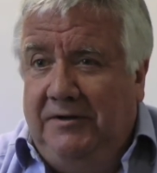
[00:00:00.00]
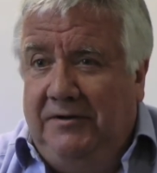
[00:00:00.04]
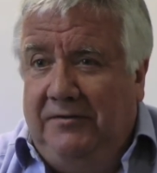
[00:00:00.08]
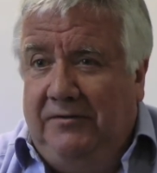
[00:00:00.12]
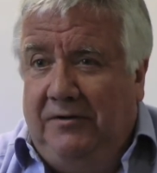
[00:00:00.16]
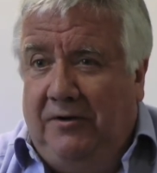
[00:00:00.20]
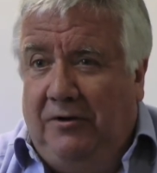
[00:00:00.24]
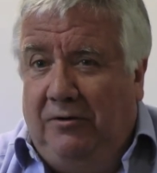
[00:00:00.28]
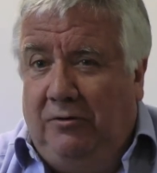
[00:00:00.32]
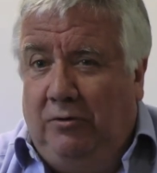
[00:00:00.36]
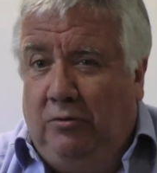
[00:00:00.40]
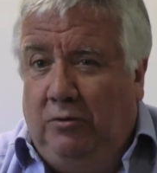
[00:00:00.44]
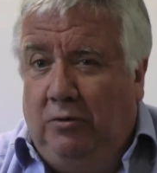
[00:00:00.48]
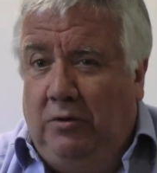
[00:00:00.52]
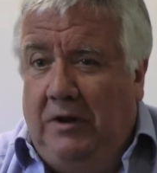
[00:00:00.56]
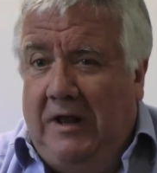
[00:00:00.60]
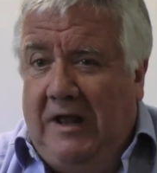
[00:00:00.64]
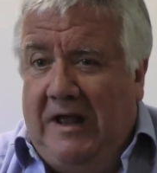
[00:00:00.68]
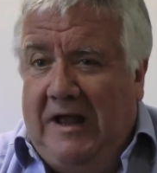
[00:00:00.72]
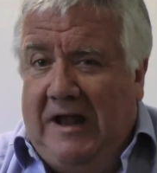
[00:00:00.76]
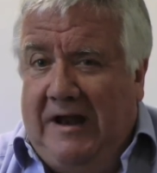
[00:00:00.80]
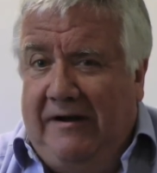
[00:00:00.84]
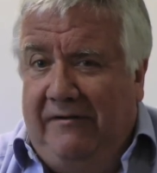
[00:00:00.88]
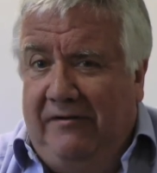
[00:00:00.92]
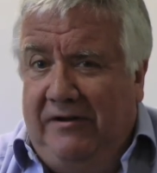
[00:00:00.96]
The whole
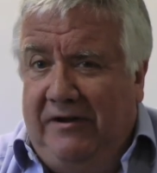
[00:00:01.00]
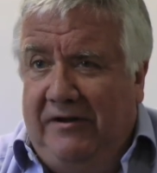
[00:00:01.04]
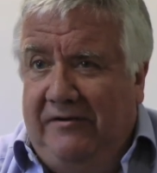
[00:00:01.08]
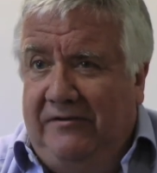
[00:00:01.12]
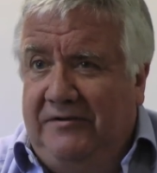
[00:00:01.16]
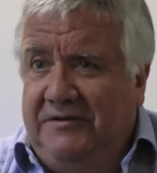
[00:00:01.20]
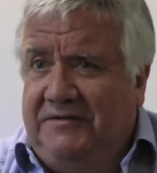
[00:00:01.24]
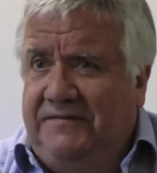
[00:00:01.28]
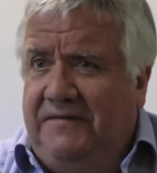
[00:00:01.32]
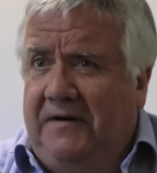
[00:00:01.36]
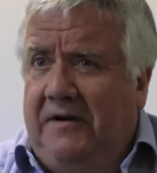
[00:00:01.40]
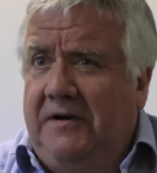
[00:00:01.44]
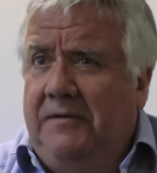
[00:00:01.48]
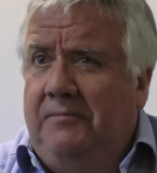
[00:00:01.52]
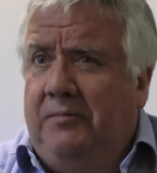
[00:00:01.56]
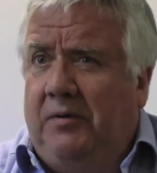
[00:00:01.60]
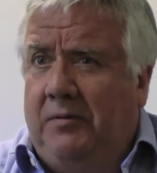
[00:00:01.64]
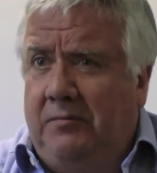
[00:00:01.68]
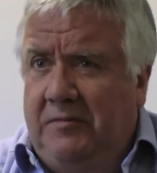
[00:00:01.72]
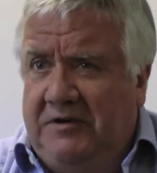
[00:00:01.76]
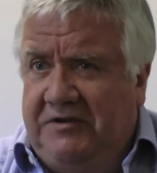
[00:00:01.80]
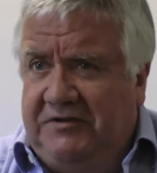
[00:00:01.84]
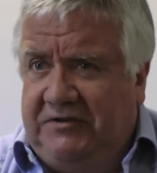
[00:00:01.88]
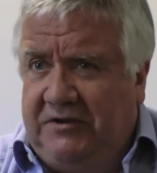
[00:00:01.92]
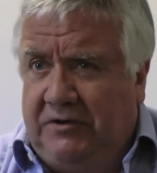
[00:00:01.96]
area is very
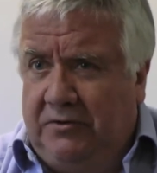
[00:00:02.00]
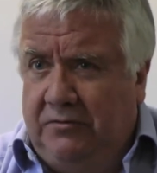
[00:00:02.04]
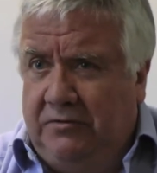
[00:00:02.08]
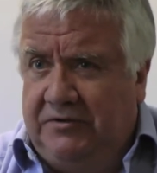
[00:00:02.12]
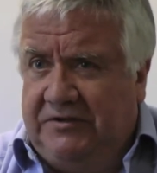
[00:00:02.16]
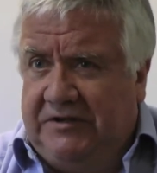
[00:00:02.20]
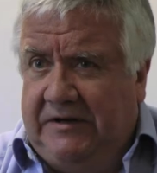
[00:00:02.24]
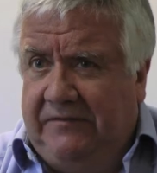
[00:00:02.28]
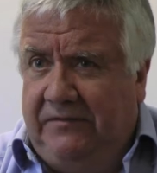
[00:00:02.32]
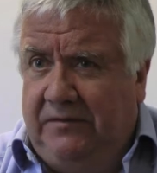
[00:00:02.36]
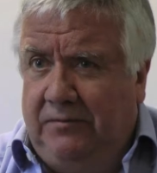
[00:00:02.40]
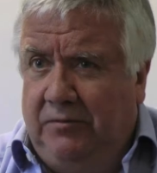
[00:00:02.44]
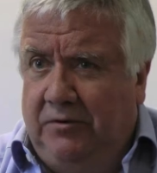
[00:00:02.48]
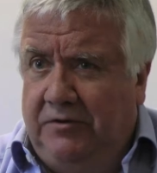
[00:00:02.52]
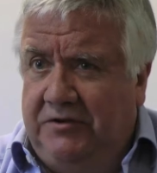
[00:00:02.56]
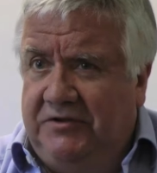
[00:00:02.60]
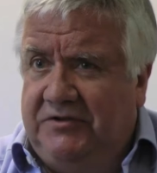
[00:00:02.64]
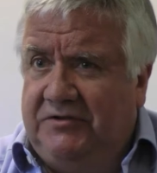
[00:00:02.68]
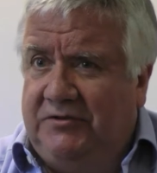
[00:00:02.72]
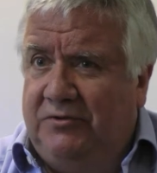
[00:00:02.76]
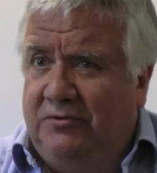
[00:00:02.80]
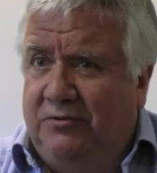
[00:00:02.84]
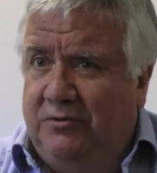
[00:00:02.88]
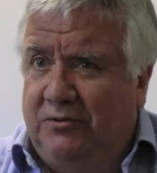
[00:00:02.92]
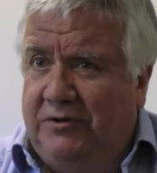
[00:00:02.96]
promiscuous.
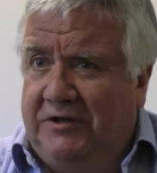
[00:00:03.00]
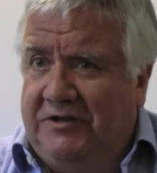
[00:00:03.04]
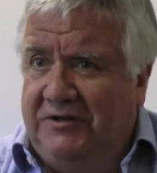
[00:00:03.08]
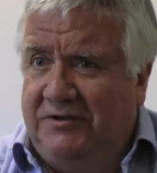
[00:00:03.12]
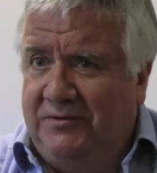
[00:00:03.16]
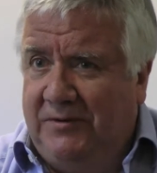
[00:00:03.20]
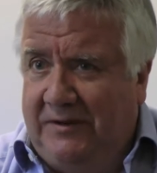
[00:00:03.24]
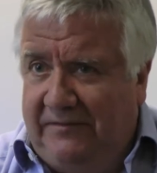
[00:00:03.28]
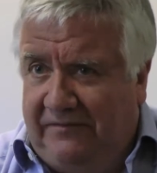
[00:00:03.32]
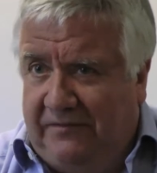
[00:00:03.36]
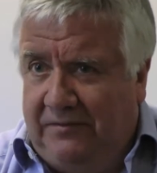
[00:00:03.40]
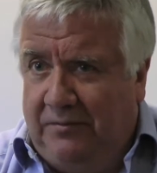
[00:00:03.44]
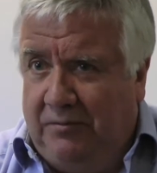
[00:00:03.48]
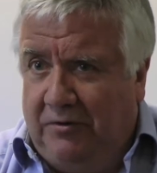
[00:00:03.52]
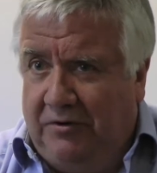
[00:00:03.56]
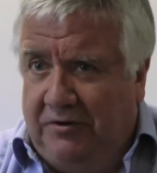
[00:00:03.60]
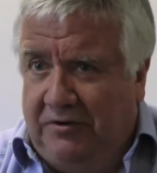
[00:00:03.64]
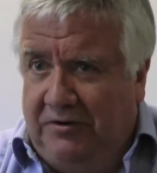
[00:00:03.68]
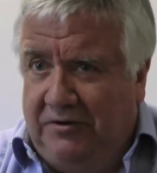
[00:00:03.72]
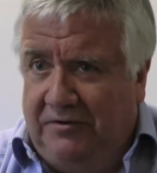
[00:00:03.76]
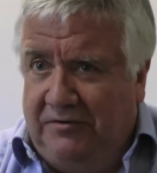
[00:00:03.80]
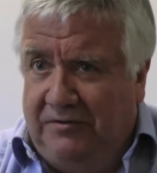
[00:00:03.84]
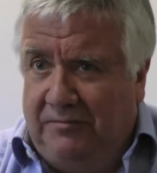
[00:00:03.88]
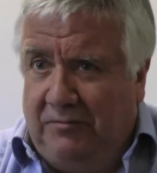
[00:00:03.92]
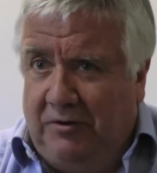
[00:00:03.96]
Everybody's talking to
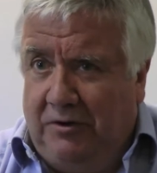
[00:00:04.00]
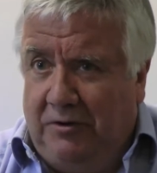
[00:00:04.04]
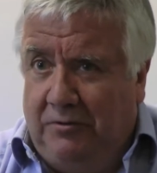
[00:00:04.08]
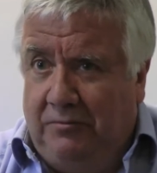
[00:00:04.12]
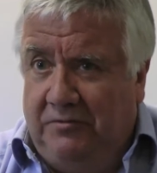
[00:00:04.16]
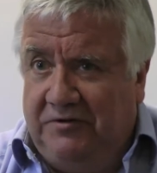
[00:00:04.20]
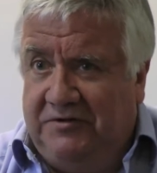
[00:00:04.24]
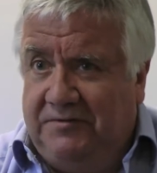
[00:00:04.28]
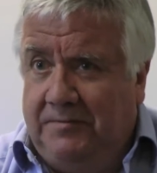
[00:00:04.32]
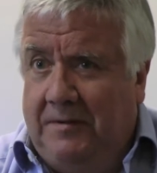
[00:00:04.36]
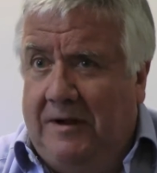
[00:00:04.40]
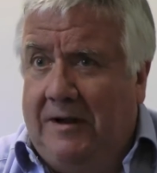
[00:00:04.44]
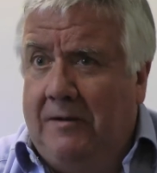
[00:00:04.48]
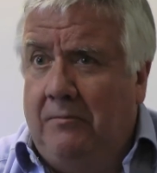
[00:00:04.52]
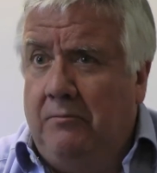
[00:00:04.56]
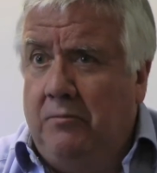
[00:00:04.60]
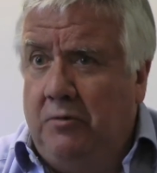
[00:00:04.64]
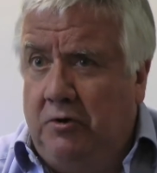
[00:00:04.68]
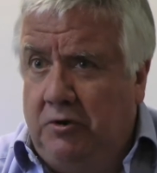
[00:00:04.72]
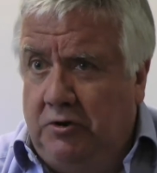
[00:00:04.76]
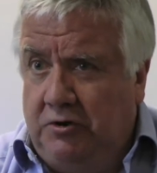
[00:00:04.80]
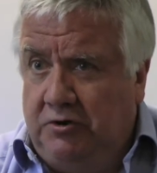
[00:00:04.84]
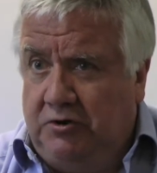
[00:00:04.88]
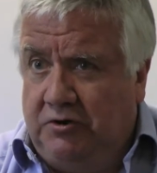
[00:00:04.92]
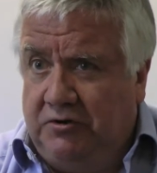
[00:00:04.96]
everybody at the moment about
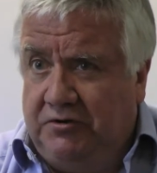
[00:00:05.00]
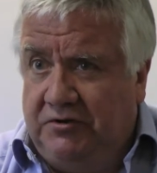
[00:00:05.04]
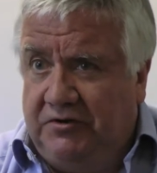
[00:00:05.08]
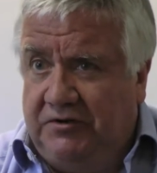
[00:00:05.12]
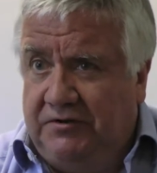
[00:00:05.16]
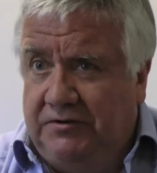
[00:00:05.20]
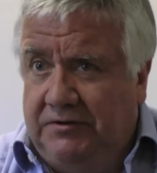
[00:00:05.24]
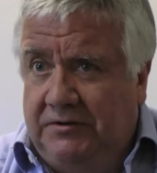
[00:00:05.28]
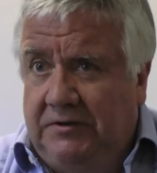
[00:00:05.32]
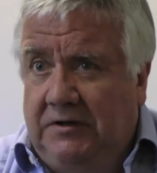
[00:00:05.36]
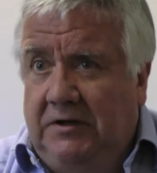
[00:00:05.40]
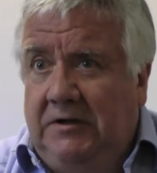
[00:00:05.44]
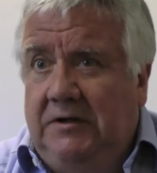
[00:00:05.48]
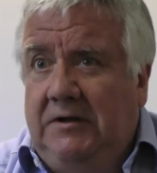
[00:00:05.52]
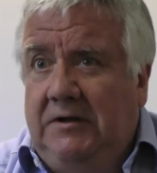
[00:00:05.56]
mergers.